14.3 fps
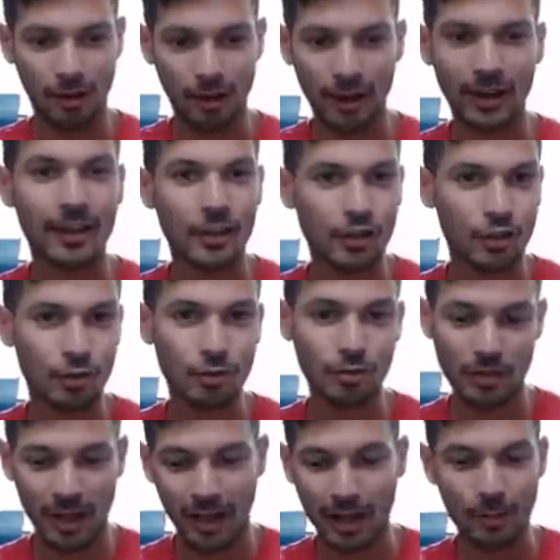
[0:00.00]
I can
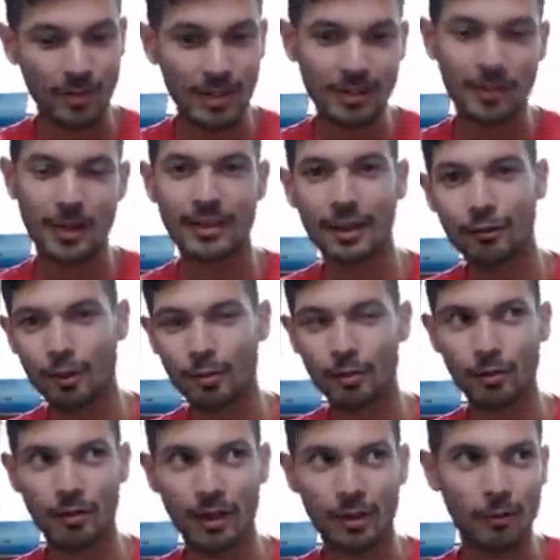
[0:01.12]
choose how big to make that
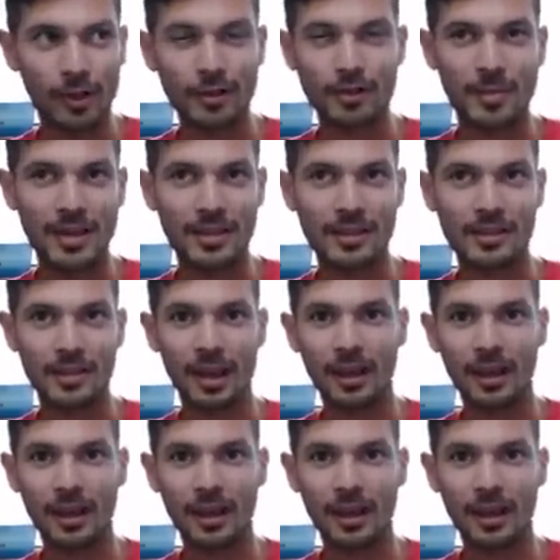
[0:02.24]
ripple and whether to make it